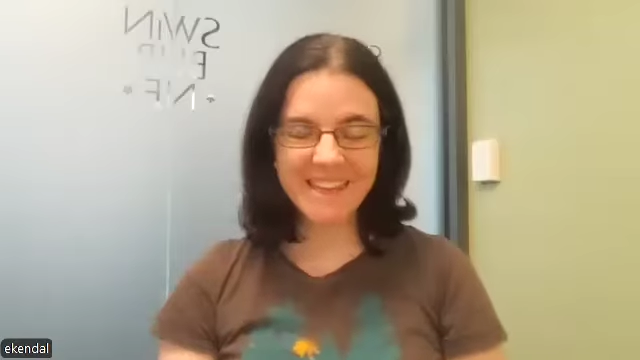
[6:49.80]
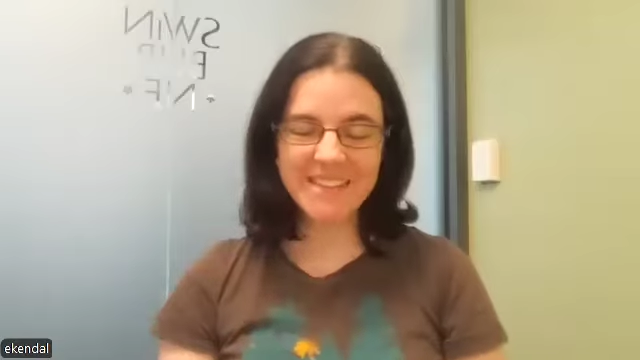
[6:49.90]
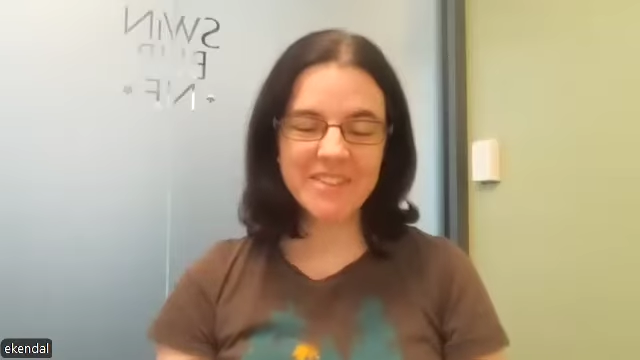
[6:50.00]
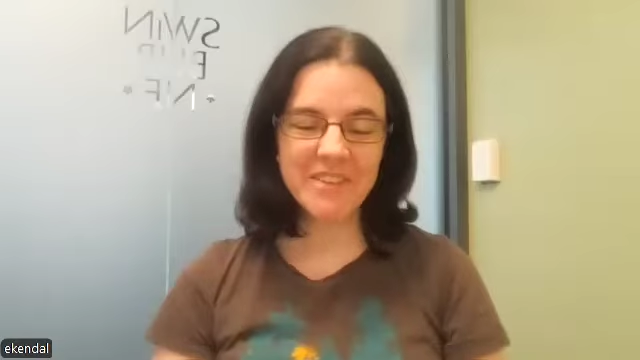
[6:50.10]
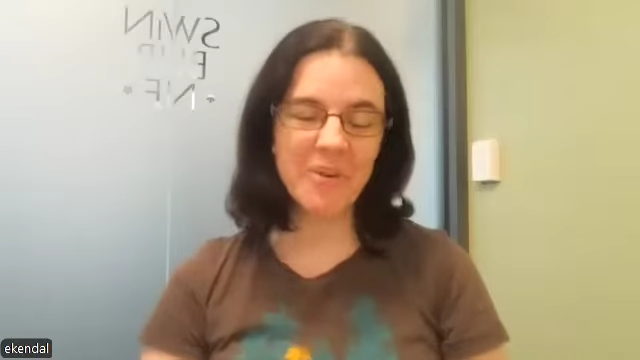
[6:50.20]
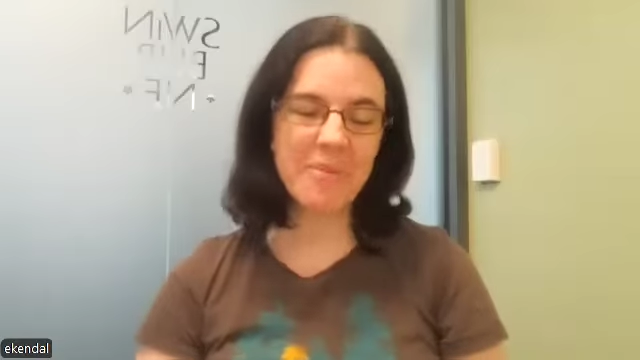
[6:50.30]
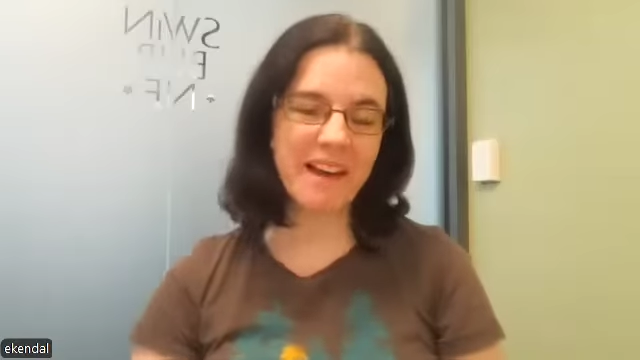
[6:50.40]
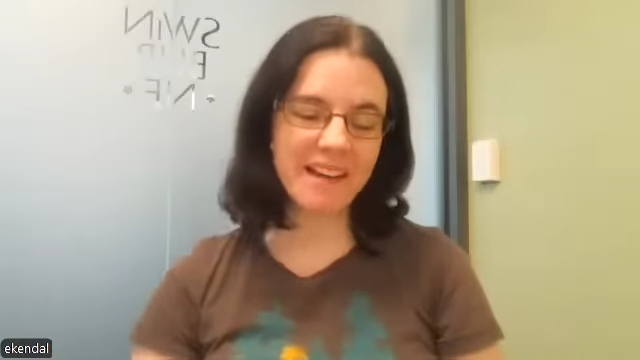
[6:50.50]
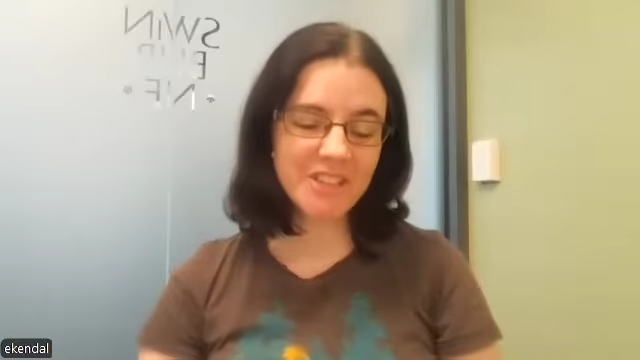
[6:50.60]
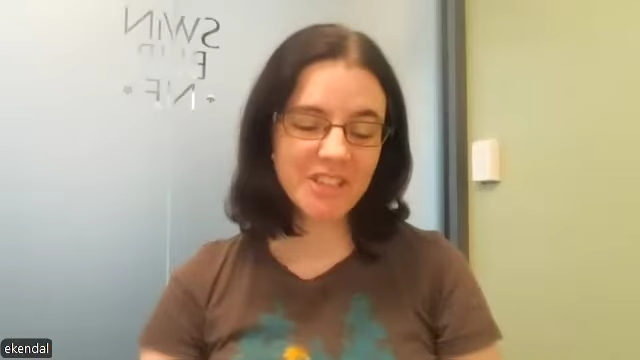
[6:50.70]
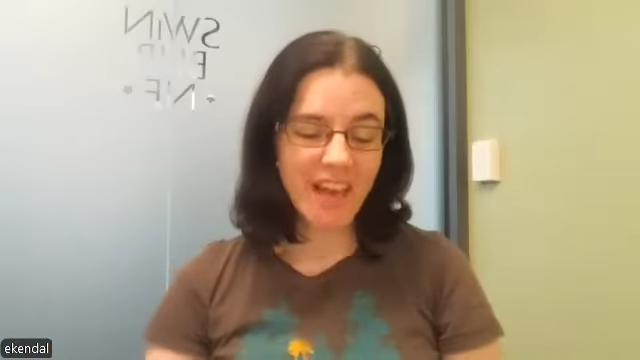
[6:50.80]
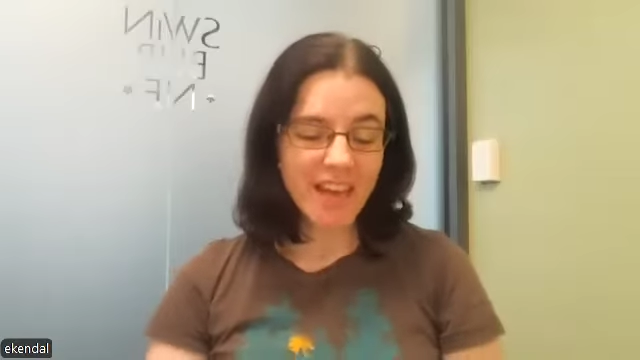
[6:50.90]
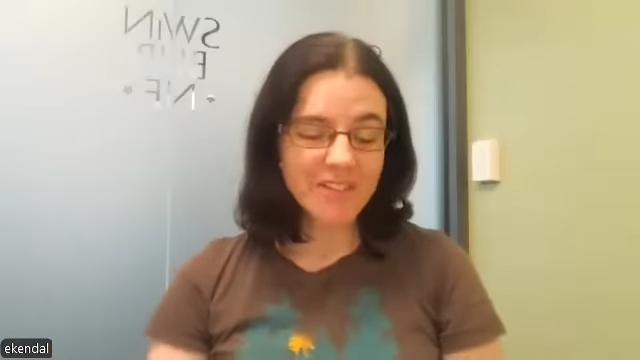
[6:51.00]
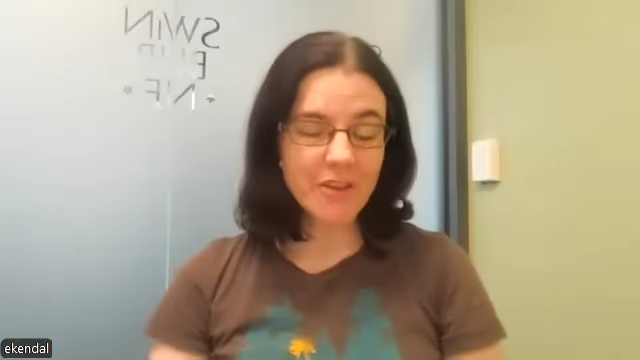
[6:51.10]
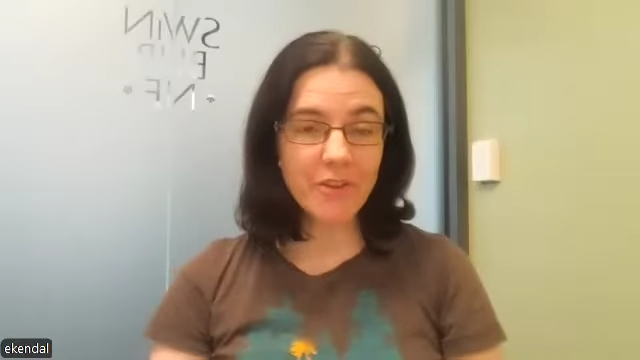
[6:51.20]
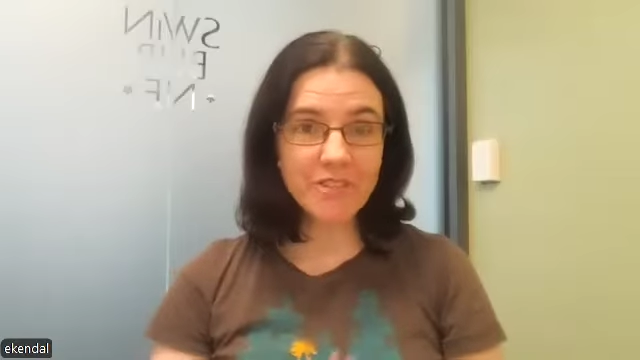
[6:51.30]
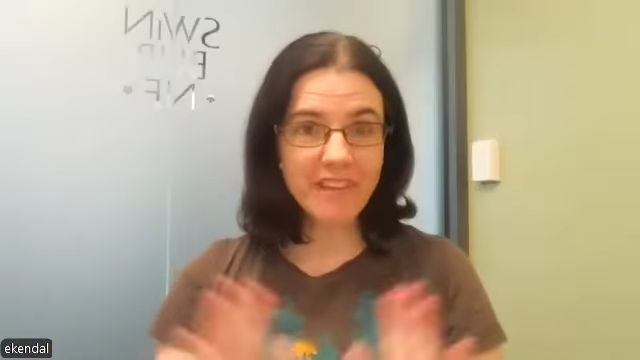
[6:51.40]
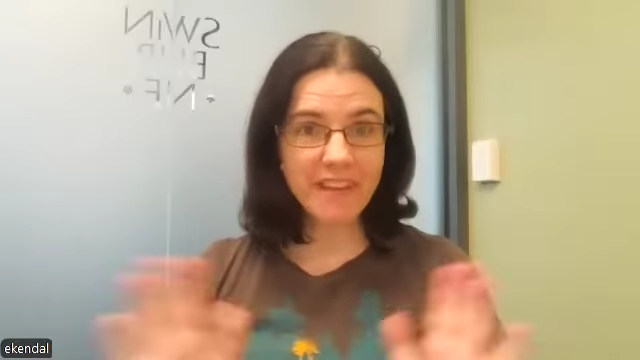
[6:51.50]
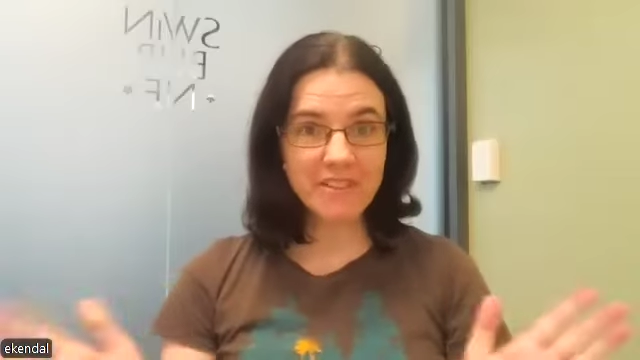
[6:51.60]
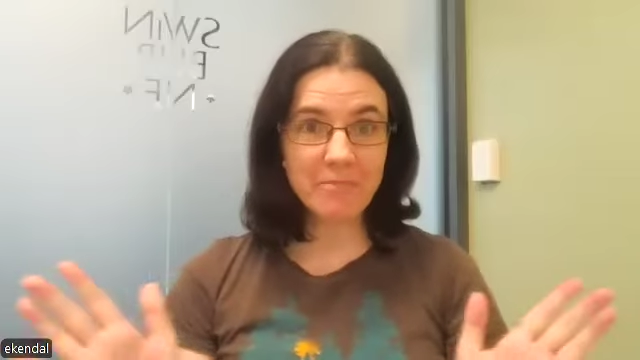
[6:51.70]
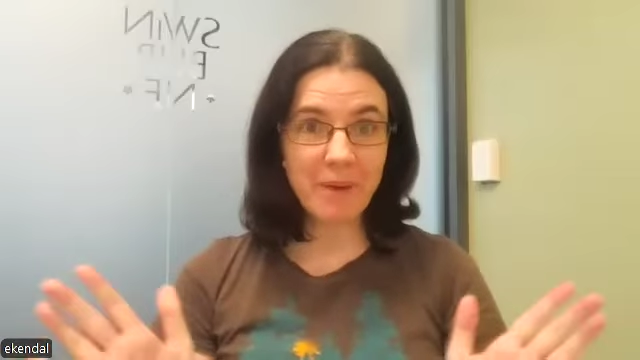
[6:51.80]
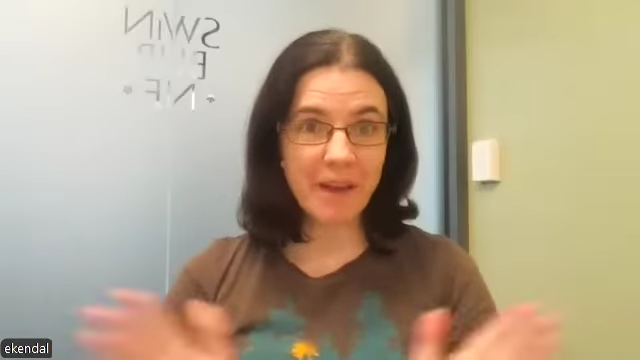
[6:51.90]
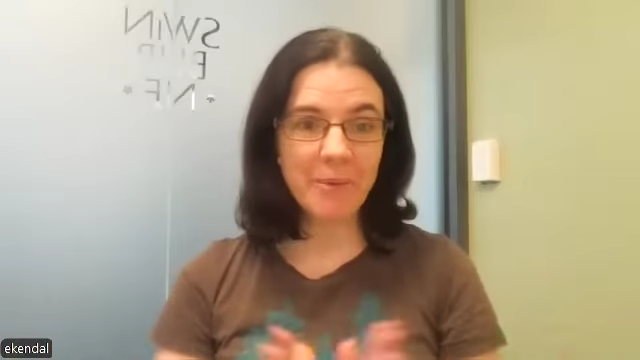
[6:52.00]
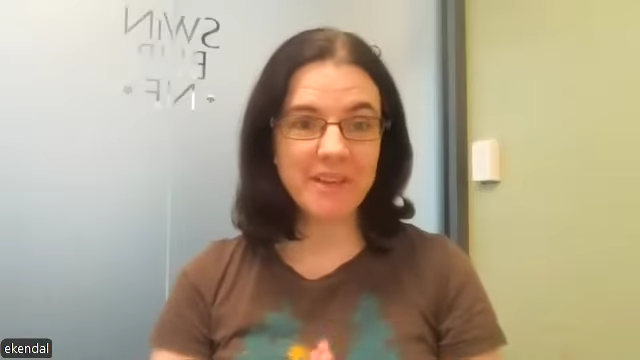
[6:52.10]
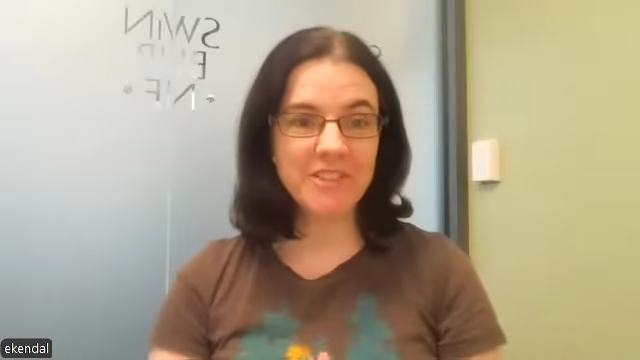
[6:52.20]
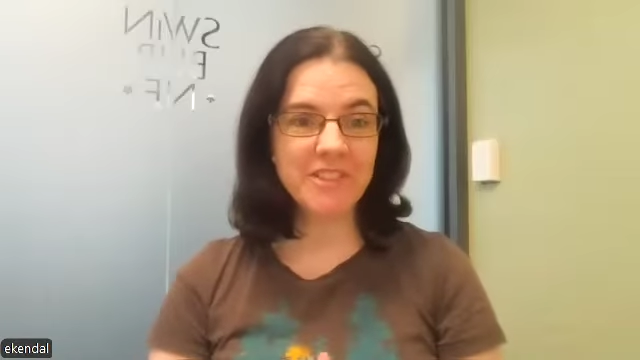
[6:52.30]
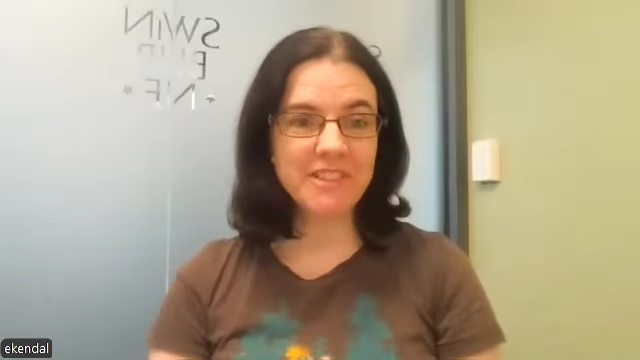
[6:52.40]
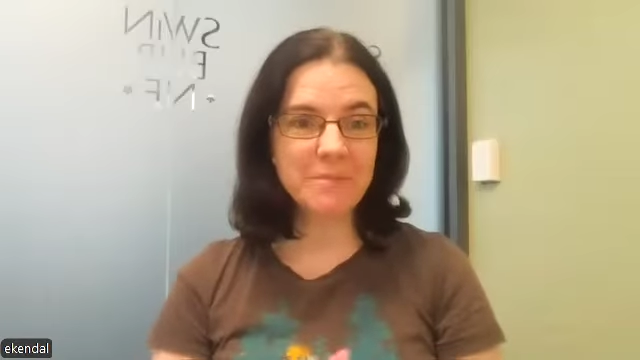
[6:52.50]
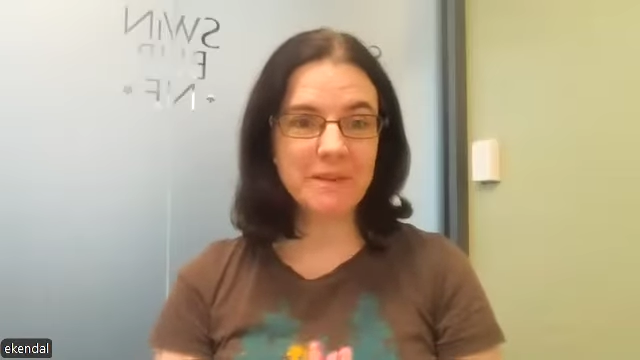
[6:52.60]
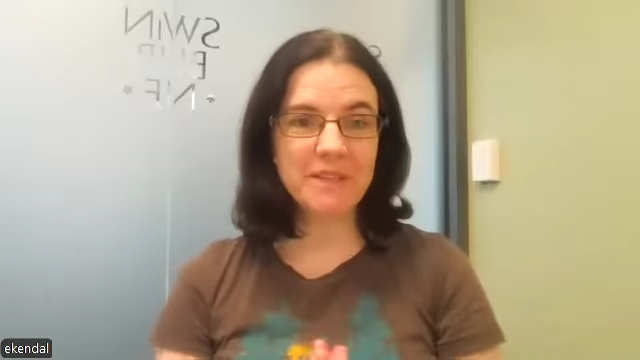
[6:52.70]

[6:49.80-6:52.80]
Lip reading: Thank you so much. So those are the ends of my questions,